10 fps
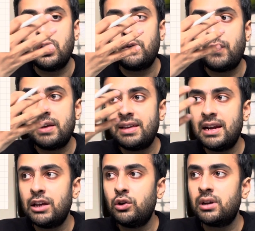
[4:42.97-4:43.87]
You are
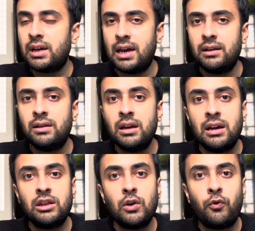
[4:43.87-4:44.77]
fixating your gaze
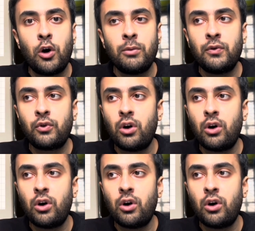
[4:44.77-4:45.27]
in the form